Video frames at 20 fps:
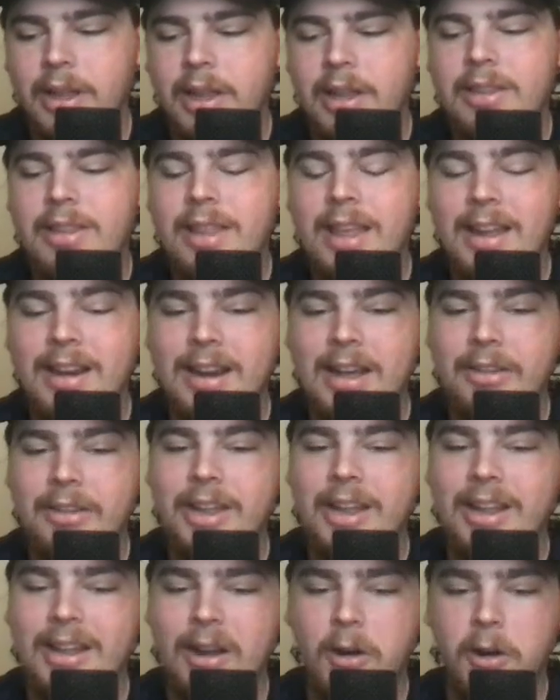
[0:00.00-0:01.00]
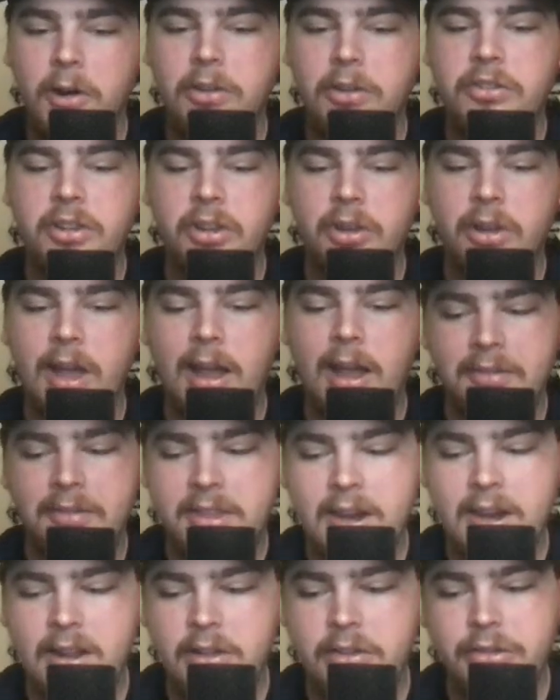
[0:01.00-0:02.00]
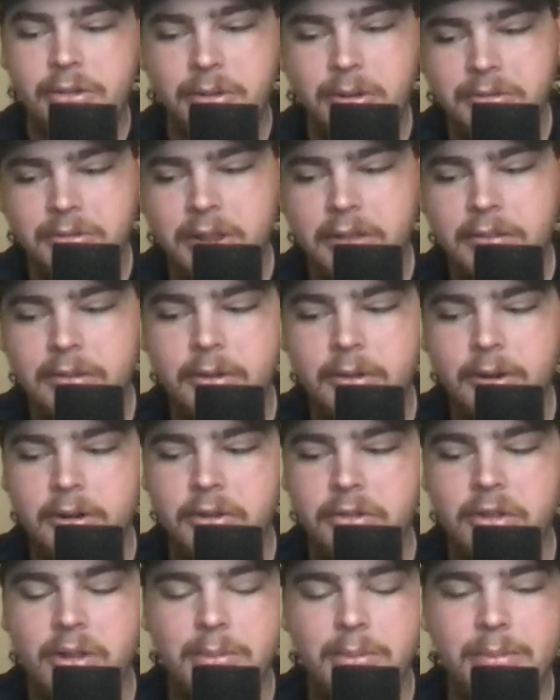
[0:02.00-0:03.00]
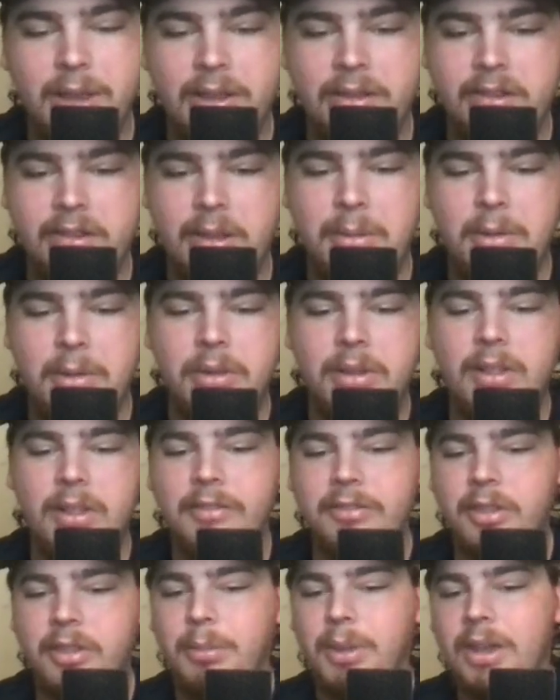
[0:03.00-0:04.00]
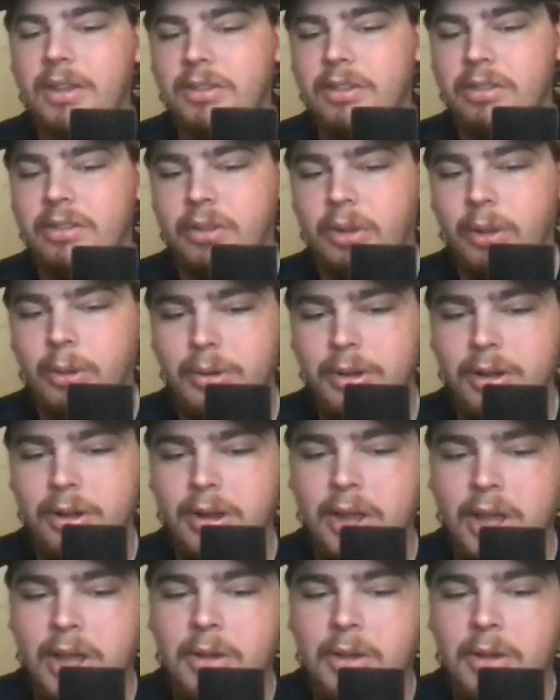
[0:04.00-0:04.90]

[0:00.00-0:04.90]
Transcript: Now they are still having that issue of leaving runners on base. I mean, we left the bases loaded.